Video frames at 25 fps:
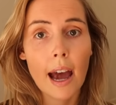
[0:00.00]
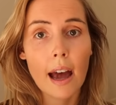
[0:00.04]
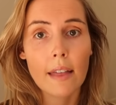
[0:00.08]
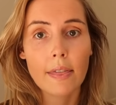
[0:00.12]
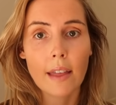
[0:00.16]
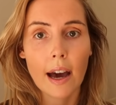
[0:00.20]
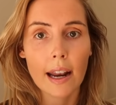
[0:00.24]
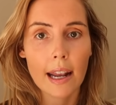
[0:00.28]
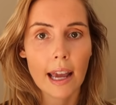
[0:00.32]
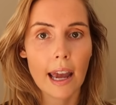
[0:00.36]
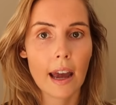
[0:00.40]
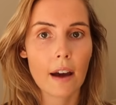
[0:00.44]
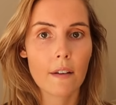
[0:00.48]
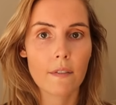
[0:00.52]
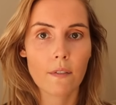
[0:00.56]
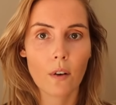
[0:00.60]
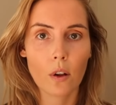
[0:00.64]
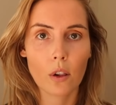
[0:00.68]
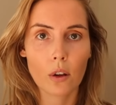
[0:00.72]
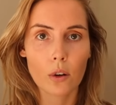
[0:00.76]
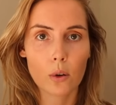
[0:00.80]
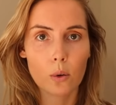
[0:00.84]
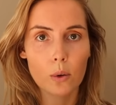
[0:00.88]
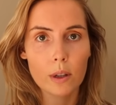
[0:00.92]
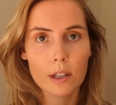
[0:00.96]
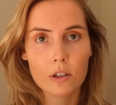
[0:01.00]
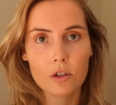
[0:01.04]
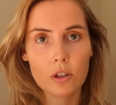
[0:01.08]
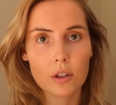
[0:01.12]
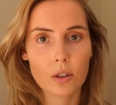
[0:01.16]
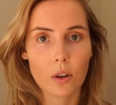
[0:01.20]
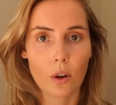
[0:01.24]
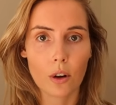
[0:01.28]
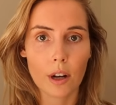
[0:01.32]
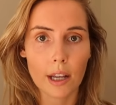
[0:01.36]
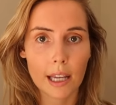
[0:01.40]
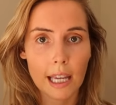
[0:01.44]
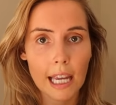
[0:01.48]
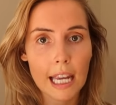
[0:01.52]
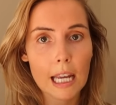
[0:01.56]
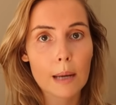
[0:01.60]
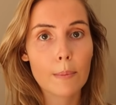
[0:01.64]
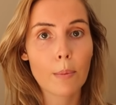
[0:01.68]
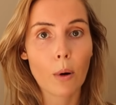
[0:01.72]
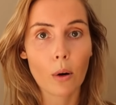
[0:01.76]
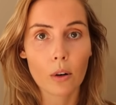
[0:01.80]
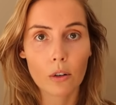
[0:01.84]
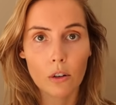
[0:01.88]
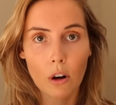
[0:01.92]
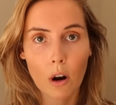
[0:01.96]
and that hair follicle is just going to
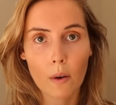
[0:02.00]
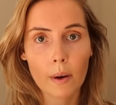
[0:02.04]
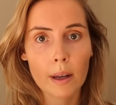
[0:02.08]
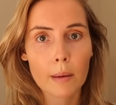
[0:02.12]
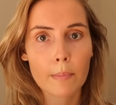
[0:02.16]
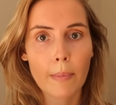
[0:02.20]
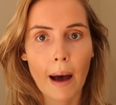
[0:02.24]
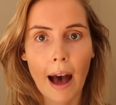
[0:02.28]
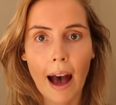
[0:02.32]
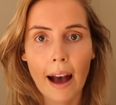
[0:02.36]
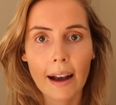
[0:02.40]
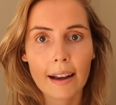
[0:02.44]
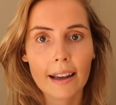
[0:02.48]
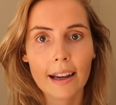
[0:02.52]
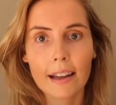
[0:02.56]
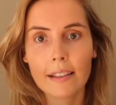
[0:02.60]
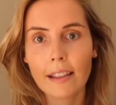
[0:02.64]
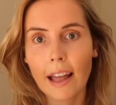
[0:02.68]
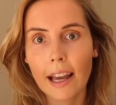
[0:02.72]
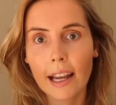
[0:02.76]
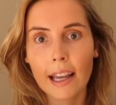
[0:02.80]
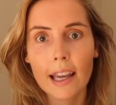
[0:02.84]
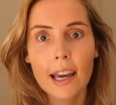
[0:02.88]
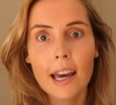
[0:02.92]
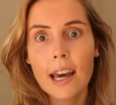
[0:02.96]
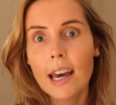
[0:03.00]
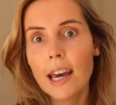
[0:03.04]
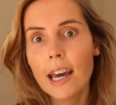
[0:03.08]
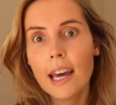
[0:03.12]
keep on growing back and like